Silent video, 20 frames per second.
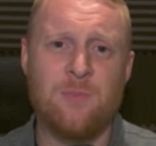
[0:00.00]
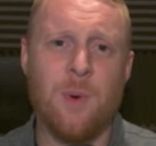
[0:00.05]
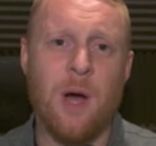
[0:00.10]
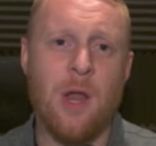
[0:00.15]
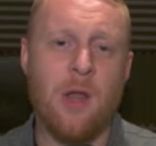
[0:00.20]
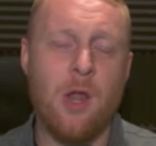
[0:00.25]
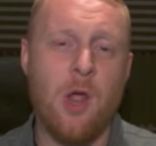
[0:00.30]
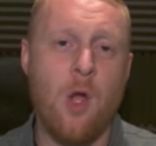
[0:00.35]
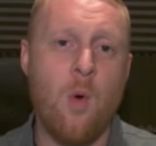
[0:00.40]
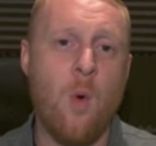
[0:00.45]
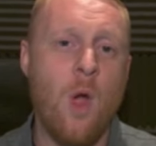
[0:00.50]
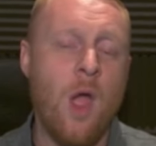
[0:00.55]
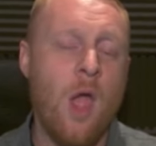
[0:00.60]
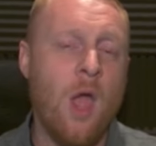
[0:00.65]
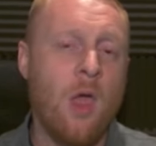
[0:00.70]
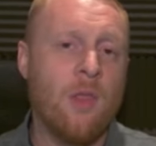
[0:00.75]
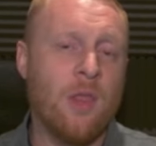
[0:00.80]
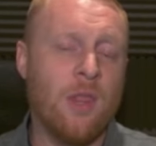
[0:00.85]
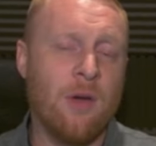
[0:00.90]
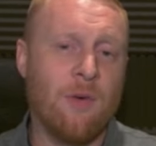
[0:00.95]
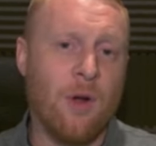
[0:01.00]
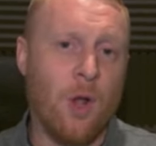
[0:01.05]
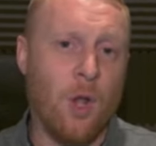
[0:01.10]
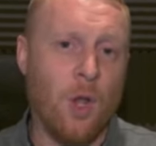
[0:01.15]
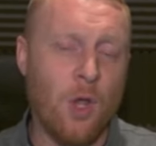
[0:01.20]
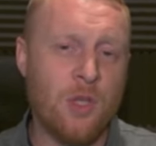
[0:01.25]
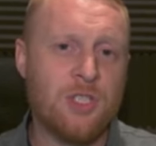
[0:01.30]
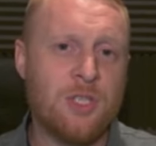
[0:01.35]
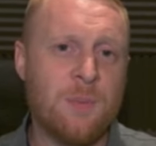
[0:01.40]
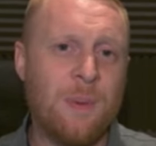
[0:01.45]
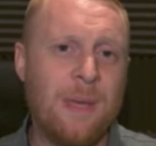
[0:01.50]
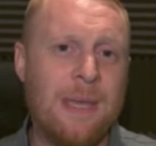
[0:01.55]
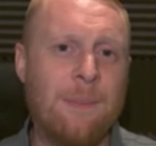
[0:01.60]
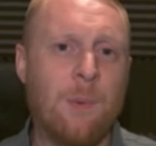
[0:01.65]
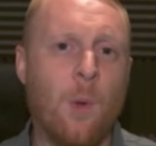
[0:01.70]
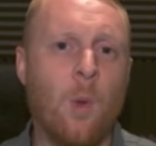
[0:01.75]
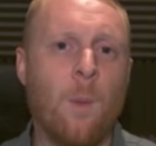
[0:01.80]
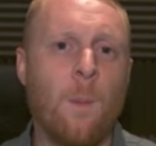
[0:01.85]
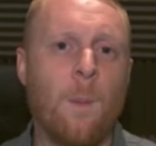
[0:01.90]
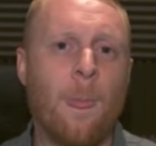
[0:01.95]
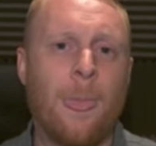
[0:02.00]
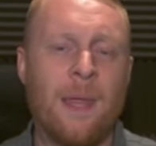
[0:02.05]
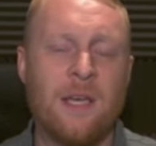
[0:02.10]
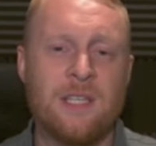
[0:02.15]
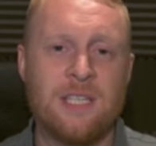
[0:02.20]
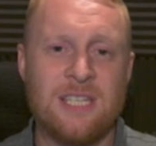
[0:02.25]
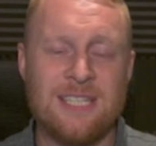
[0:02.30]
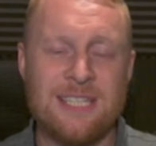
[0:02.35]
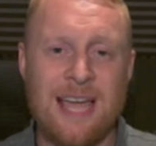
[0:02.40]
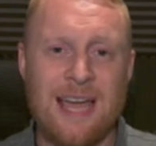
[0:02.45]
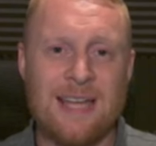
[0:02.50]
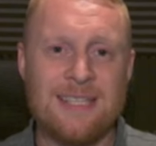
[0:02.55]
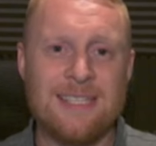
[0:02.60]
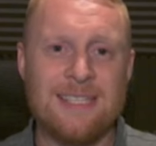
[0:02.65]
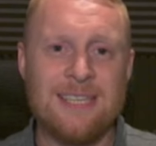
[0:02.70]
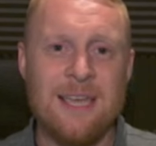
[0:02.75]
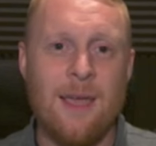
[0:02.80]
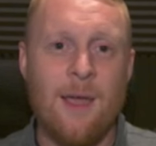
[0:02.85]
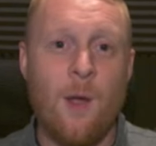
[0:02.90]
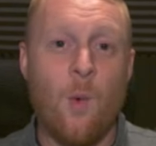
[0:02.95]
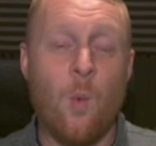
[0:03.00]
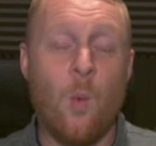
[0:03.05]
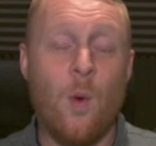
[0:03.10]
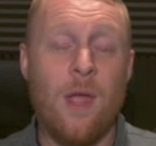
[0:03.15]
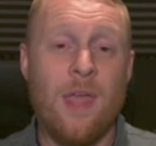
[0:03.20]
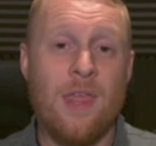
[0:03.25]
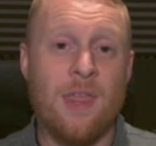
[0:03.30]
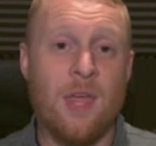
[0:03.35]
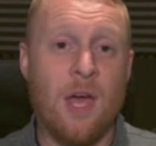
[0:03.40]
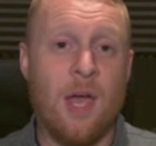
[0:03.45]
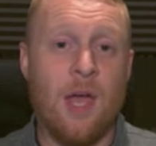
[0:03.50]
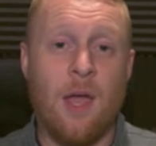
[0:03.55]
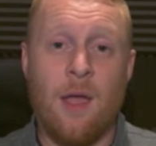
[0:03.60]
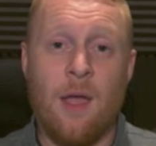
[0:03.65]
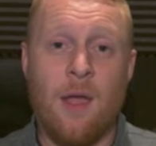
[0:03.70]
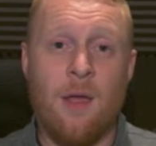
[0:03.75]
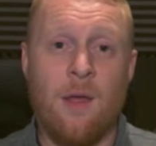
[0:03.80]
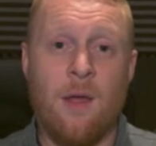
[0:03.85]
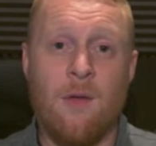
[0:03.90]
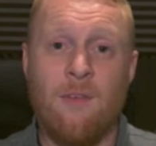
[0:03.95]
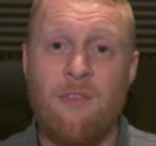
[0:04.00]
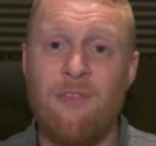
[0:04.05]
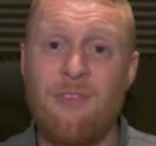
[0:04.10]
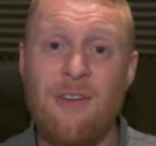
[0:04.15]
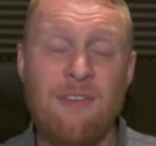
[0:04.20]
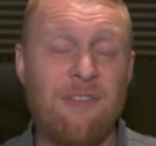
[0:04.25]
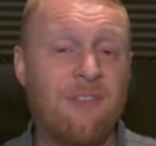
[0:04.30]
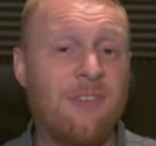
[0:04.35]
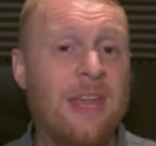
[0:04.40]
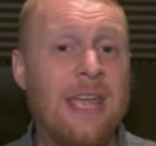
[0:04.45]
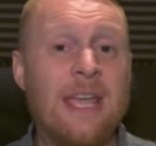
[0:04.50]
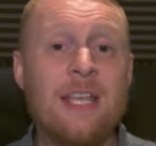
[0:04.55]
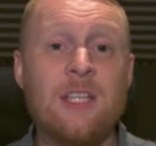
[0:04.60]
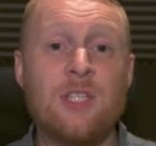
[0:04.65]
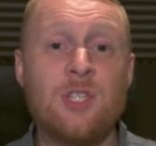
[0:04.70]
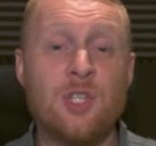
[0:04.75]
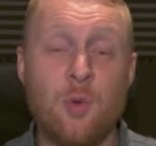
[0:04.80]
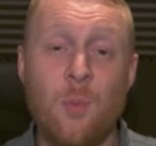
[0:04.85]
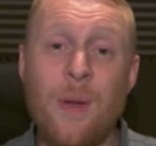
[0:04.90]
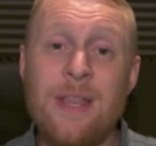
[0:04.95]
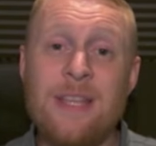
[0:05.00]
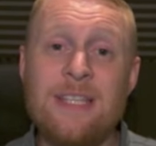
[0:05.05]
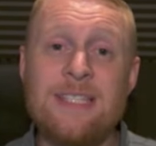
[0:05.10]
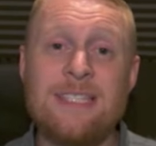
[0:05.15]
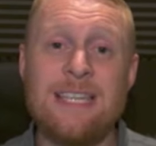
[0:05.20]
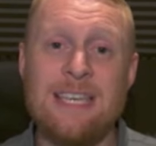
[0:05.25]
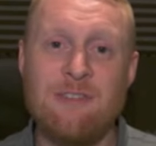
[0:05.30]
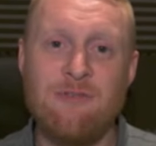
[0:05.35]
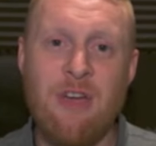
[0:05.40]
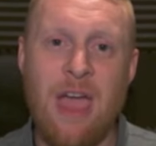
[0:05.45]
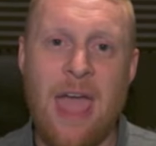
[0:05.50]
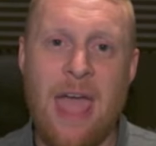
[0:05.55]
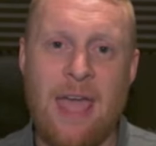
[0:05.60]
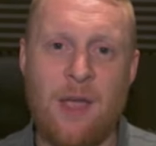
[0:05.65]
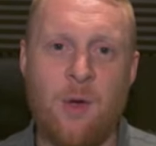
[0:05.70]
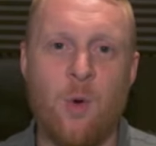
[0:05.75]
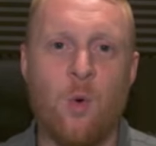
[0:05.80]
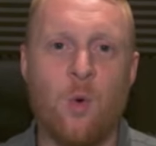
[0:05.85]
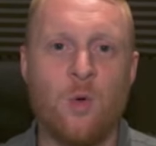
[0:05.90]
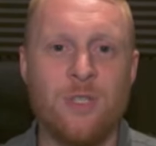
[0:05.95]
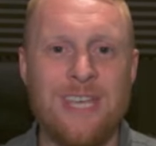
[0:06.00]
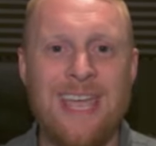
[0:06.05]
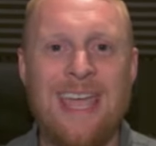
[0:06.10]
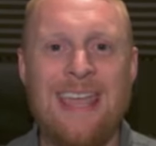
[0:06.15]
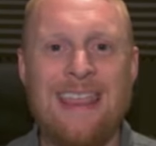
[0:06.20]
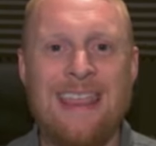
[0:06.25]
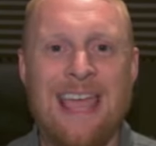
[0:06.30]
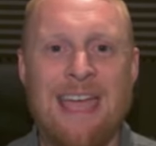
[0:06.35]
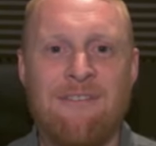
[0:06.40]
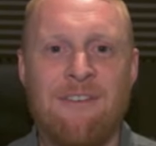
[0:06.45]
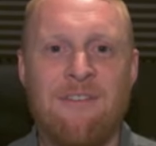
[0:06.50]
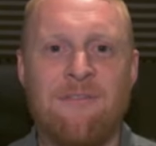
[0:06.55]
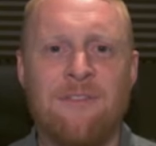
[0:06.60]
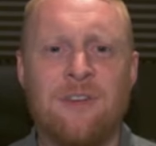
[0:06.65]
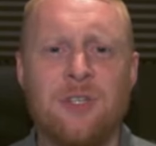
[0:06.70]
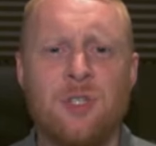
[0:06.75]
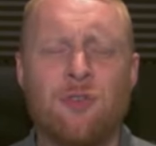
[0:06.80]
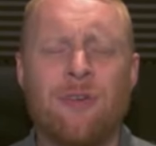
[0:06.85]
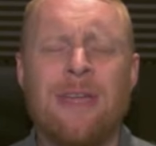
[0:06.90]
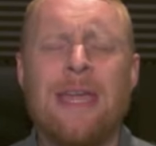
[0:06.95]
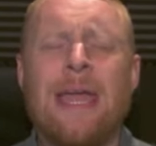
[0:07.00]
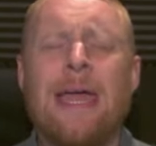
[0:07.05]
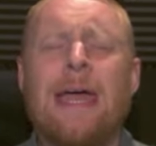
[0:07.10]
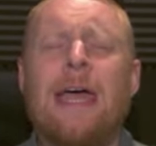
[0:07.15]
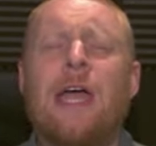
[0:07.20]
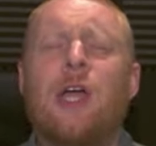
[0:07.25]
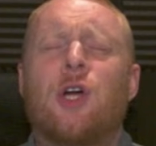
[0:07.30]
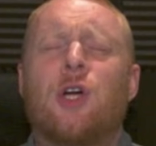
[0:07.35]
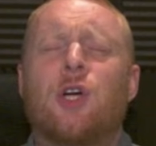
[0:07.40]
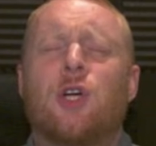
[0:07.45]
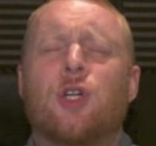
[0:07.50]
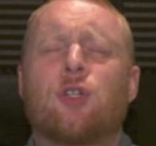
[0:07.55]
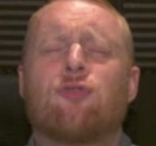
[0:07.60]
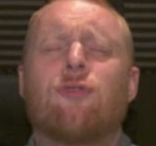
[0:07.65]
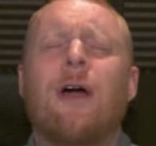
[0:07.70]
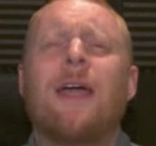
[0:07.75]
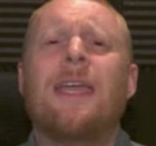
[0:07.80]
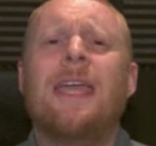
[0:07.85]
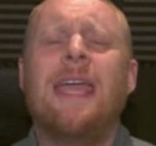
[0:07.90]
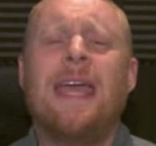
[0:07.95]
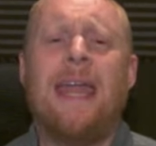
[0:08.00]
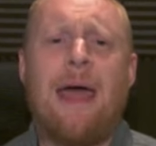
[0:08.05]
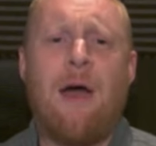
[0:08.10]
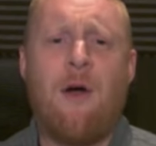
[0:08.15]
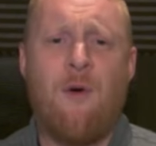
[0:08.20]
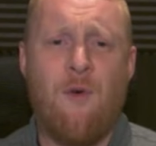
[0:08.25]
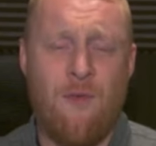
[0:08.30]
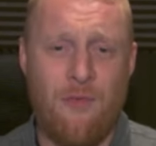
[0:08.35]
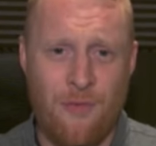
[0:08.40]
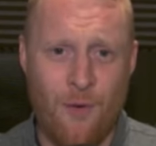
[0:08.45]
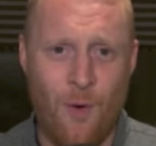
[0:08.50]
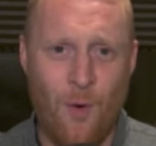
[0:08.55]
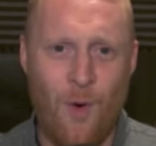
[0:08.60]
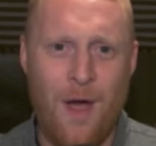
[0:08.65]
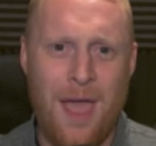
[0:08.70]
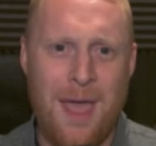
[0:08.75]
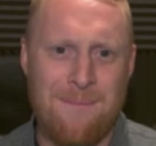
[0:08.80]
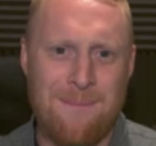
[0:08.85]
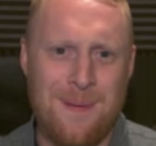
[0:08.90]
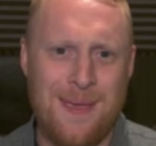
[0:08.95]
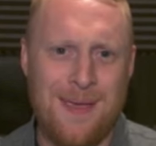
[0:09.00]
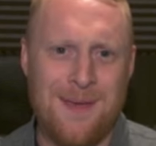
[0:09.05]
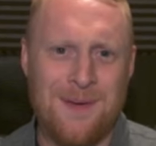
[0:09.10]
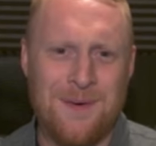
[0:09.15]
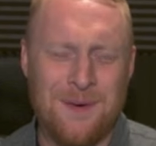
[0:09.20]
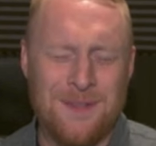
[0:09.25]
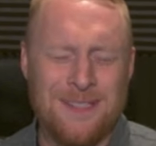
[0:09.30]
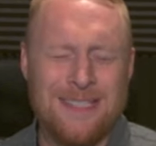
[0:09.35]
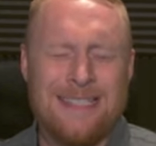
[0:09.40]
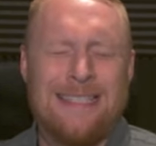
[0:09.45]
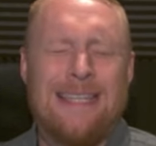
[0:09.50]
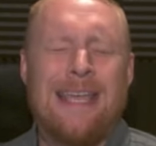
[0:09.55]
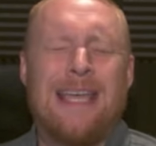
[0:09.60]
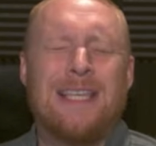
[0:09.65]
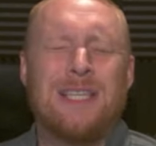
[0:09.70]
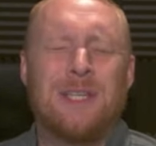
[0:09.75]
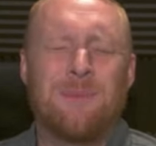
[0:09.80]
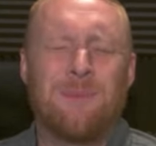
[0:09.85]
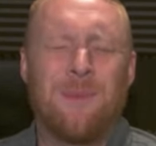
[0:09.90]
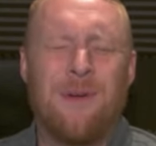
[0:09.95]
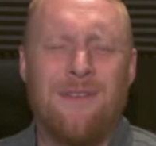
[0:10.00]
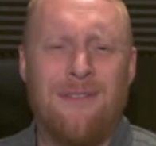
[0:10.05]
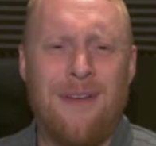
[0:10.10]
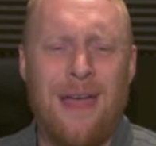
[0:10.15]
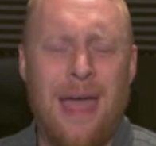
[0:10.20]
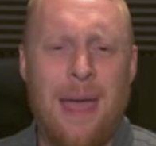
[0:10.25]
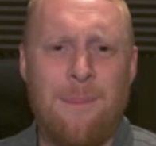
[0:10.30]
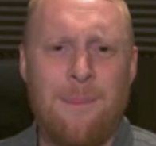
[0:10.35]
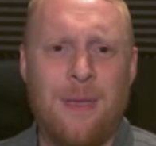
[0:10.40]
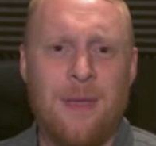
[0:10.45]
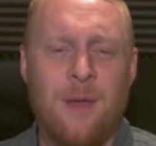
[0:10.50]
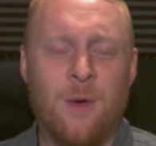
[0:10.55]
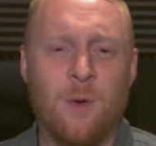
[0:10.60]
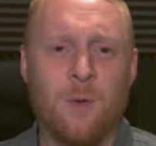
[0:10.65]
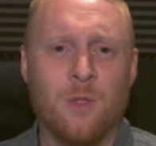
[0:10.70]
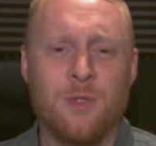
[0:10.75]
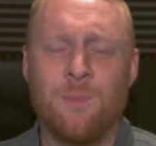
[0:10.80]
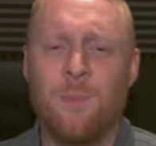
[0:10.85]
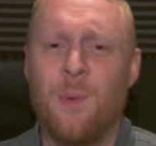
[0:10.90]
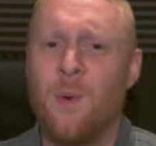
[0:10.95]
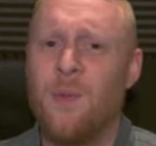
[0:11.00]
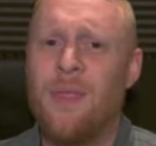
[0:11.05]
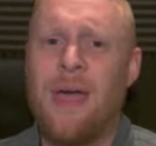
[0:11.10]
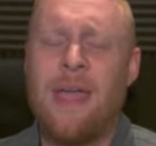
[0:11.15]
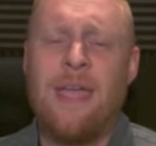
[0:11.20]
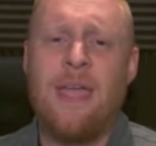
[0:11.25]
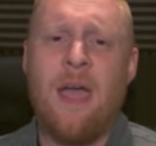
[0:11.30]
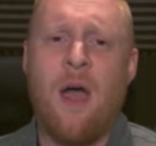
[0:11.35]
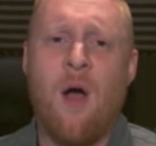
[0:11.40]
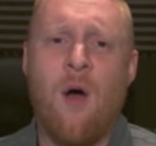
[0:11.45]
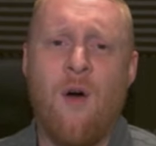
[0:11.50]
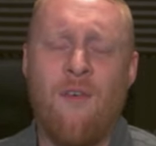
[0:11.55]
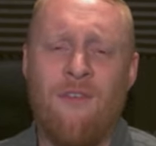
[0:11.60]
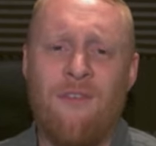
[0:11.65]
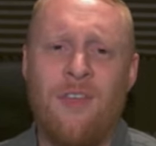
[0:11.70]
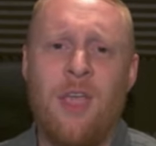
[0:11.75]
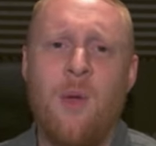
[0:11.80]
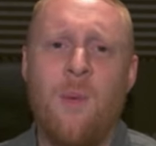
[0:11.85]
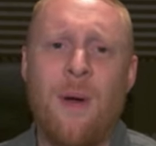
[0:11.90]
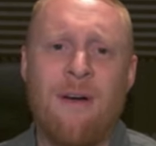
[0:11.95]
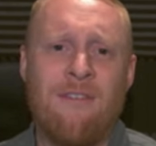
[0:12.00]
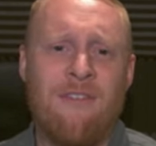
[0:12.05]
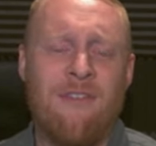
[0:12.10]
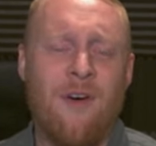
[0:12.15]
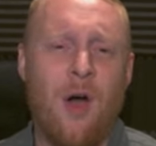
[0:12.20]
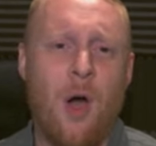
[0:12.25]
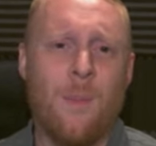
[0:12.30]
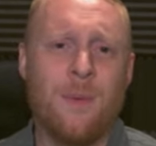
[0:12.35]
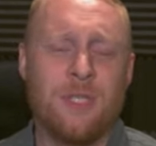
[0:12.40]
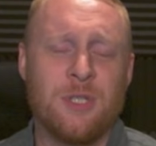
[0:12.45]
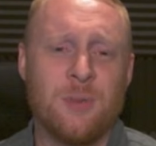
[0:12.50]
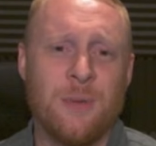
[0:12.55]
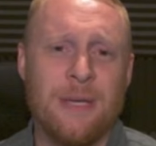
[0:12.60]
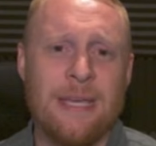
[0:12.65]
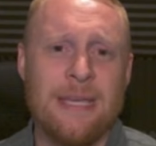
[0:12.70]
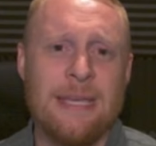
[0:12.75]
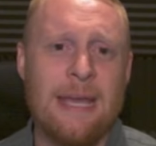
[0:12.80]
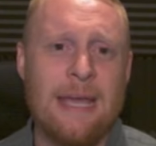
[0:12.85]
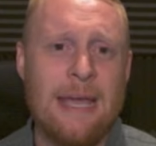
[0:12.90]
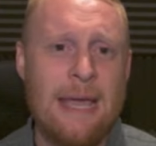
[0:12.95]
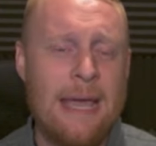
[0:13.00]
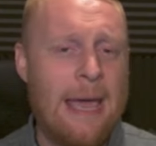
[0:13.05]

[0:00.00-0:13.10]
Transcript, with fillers: But I know that there are a lot of people sat with uh, 15, 20 rare cores in their inventory, crying out for epic cores, desperate for epic cores, but they are few and far between.